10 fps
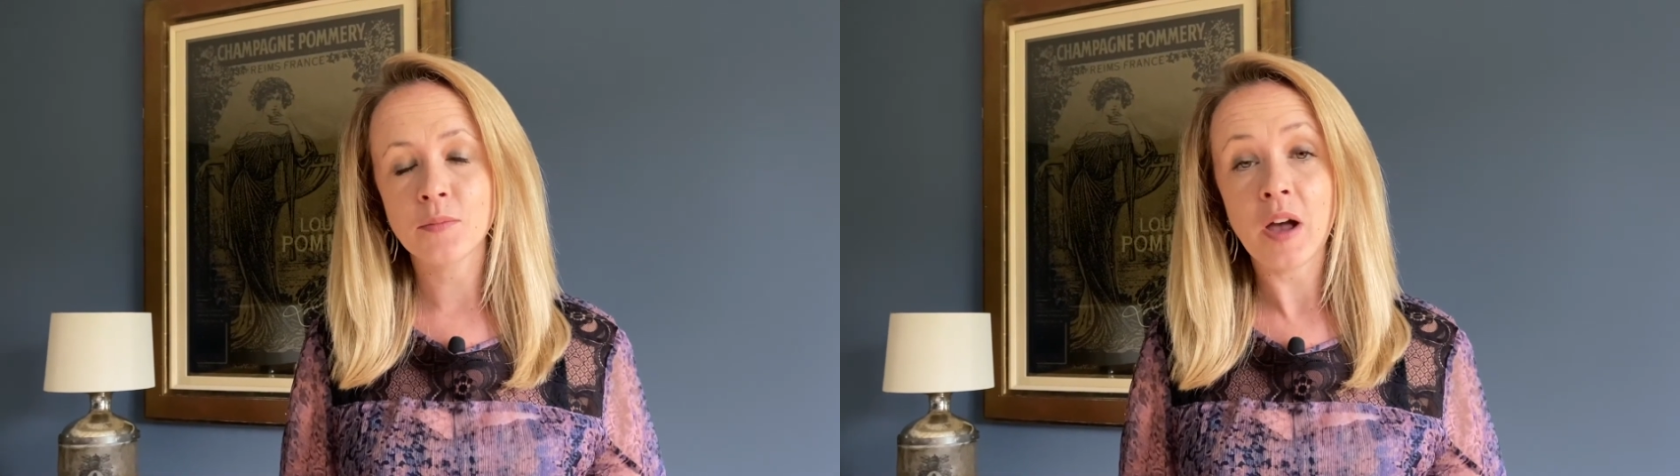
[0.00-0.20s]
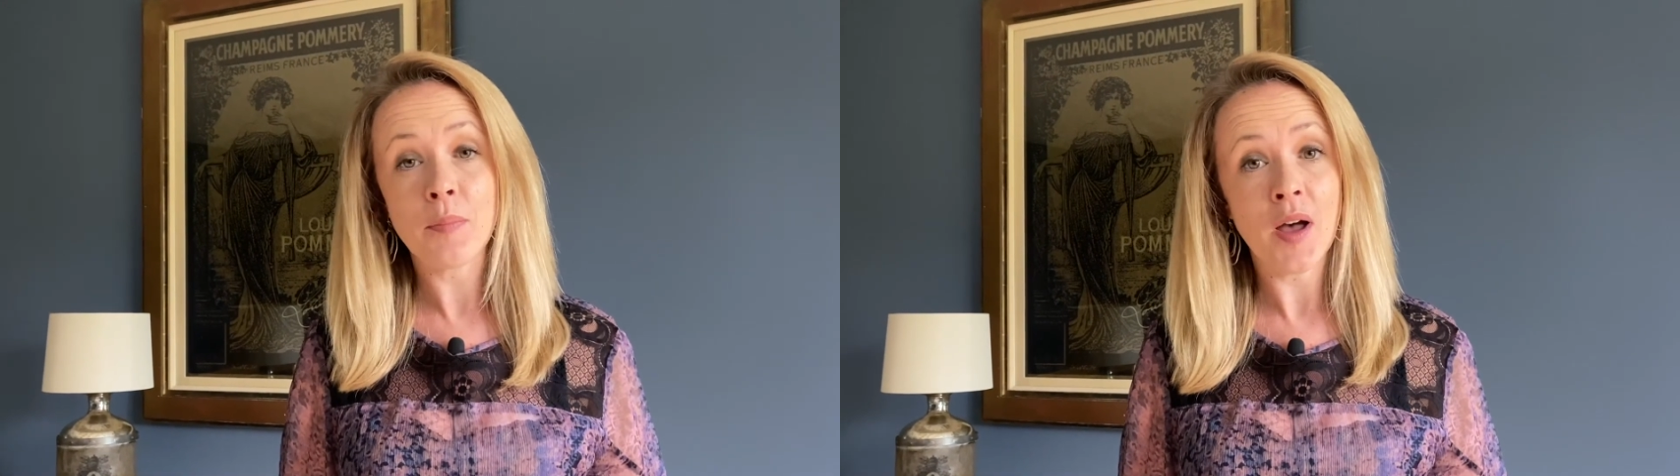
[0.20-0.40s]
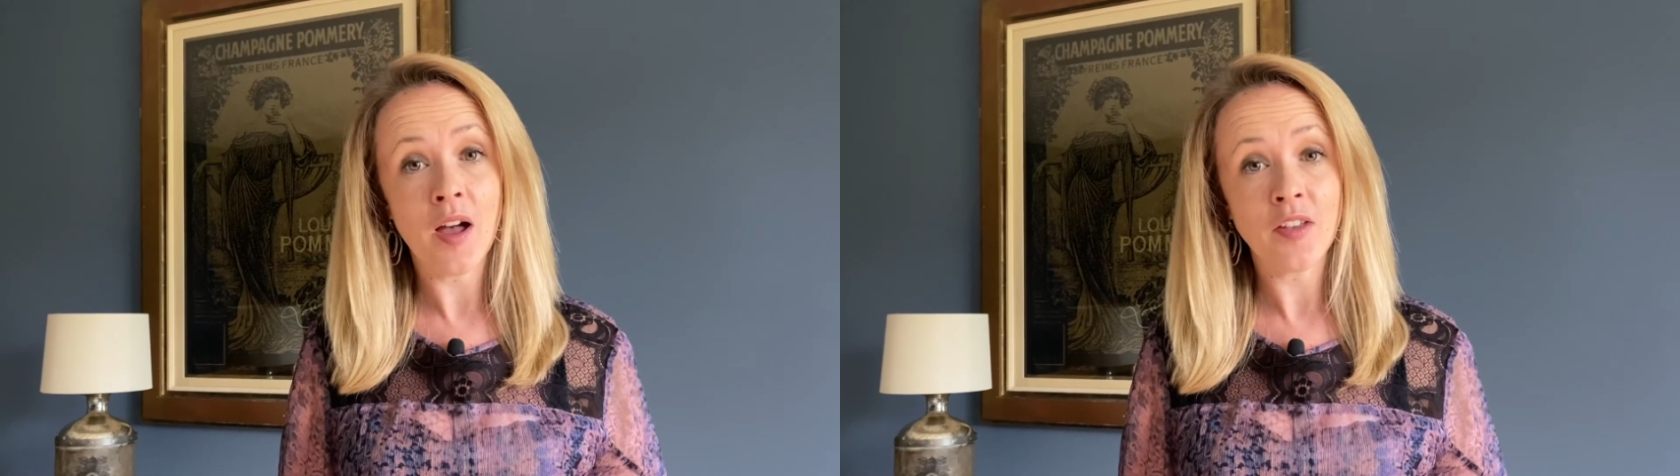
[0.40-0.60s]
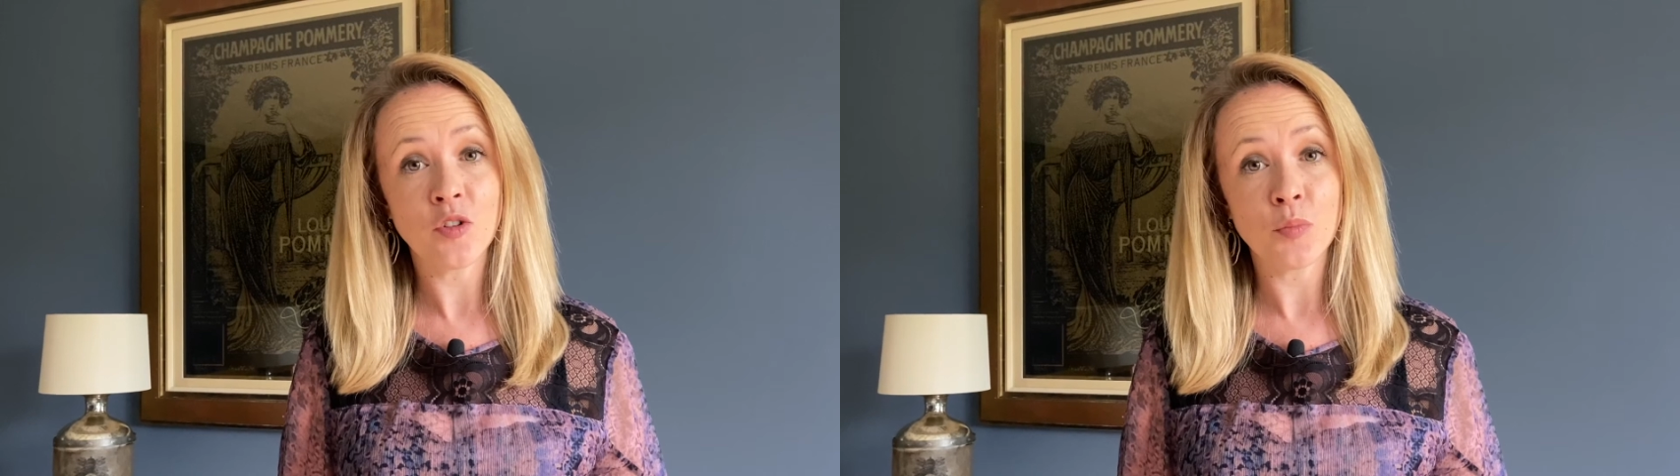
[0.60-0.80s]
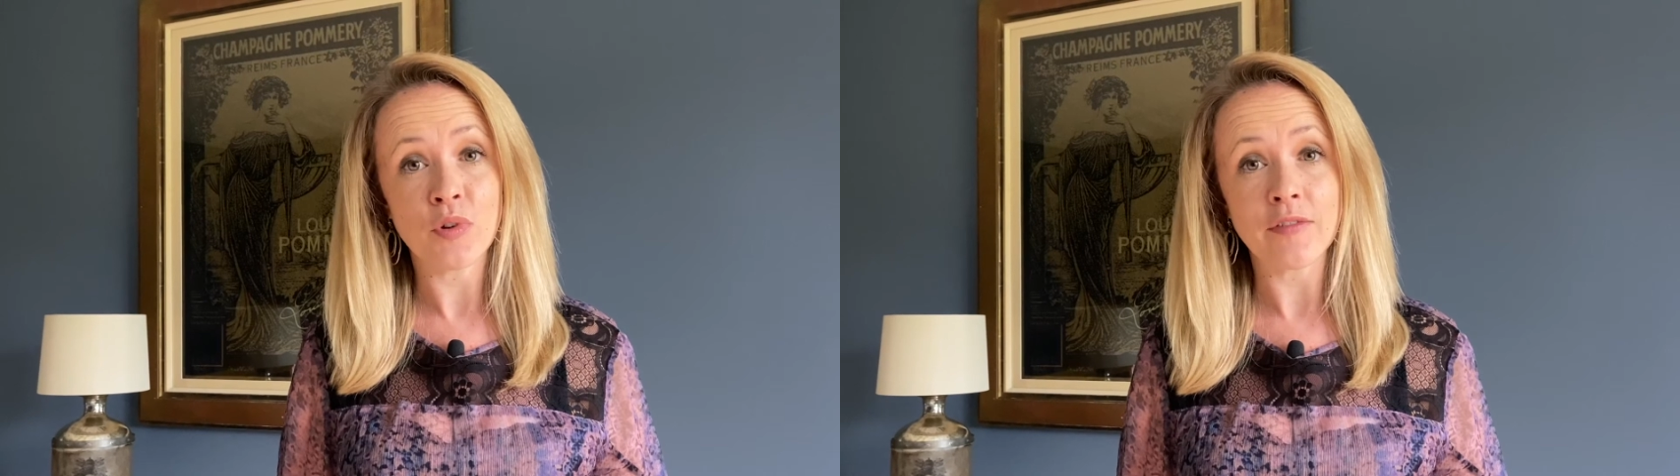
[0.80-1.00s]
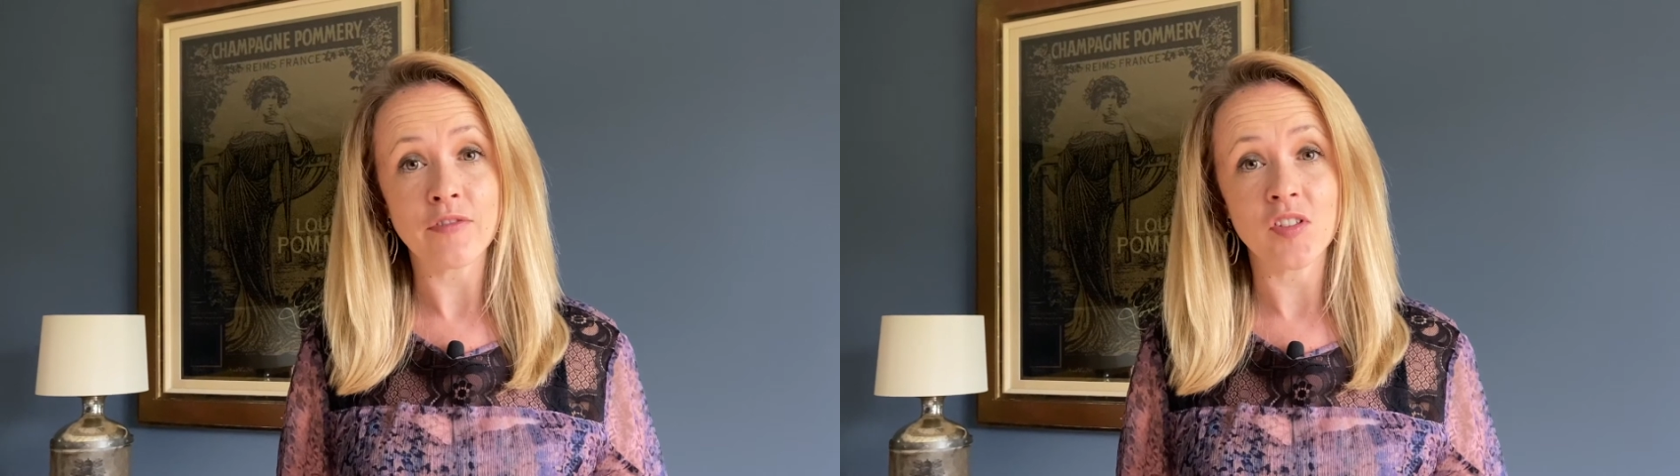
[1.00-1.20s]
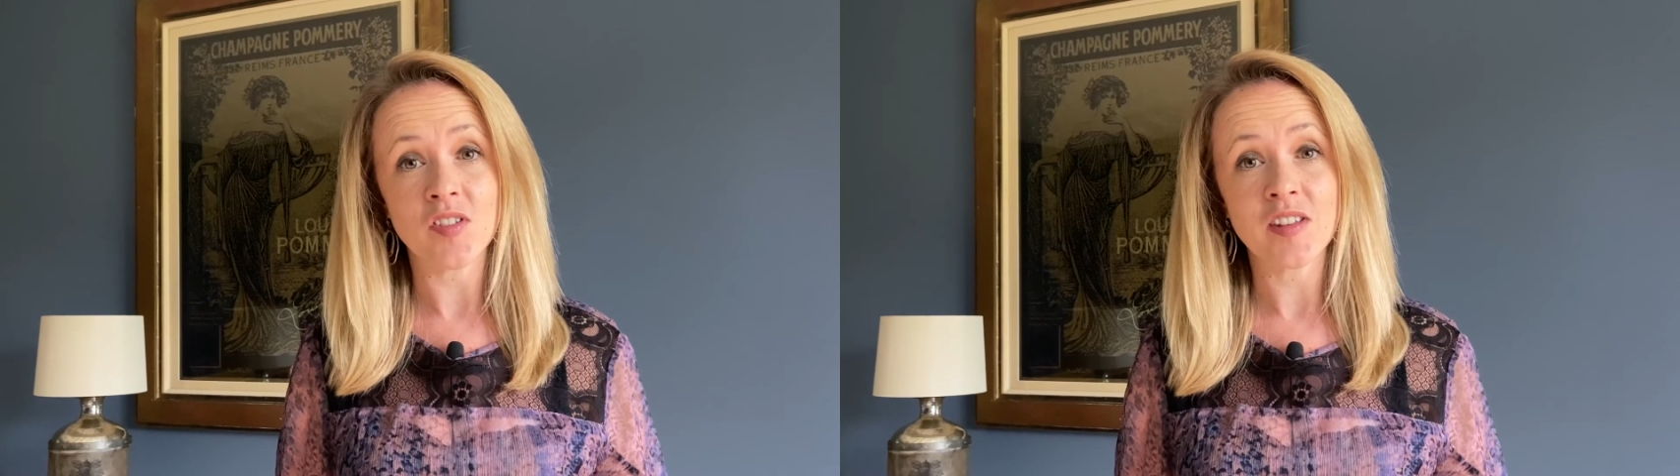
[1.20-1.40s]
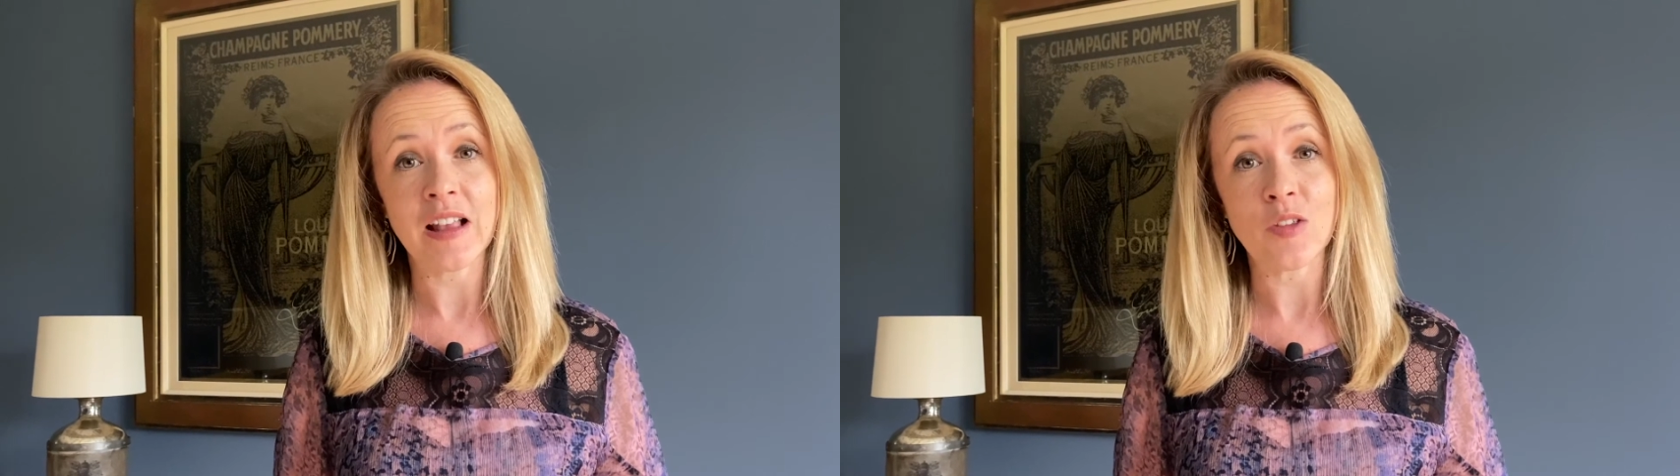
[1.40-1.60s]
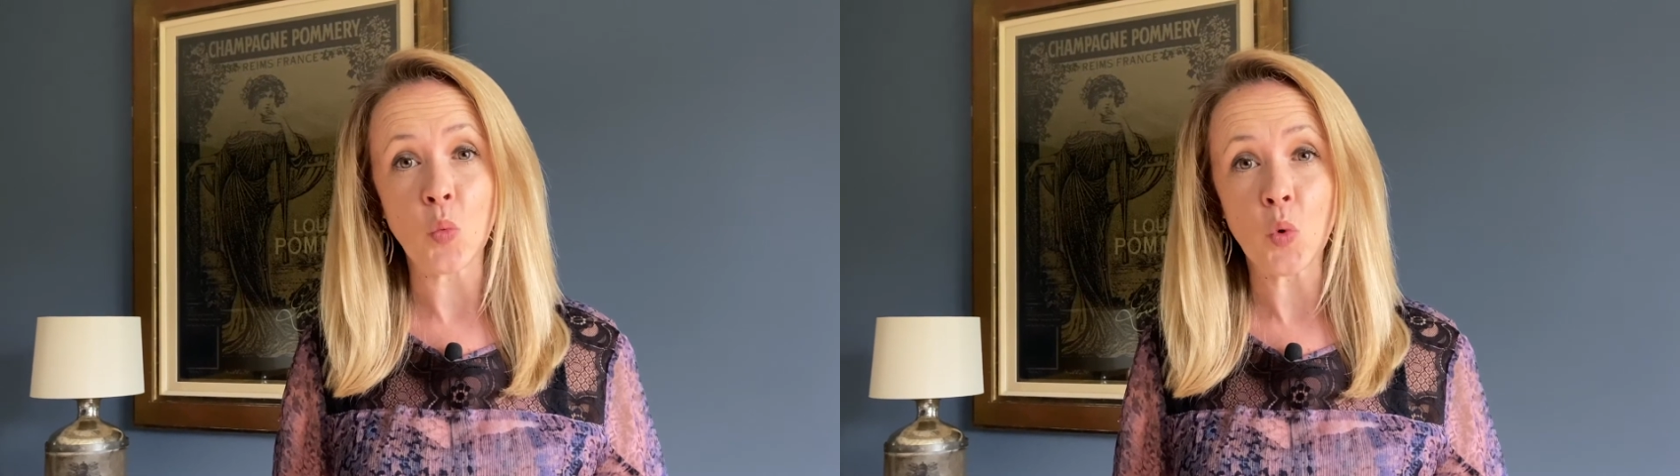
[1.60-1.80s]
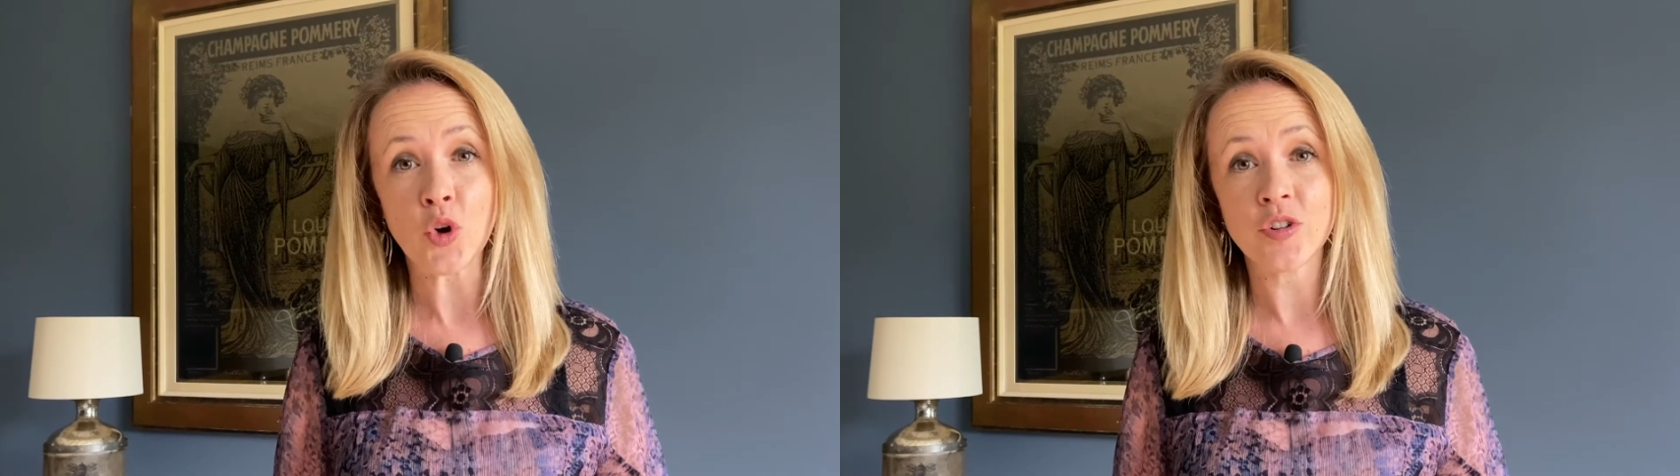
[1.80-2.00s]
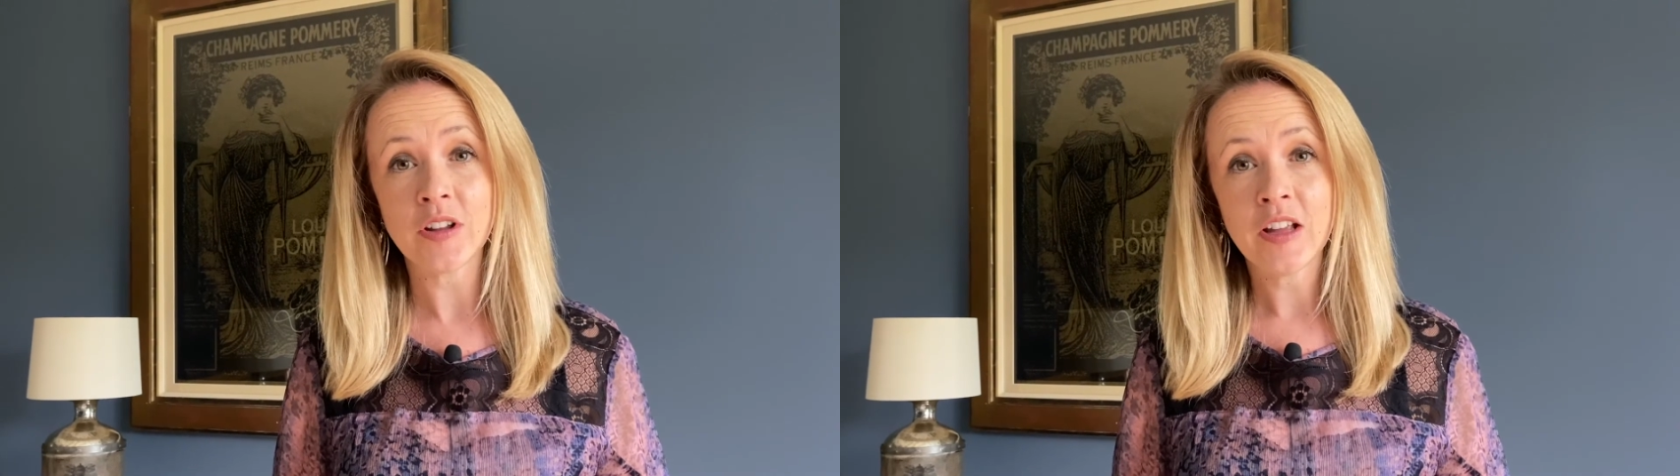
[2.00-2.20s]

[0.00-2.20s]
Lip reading: my personal preference is wood,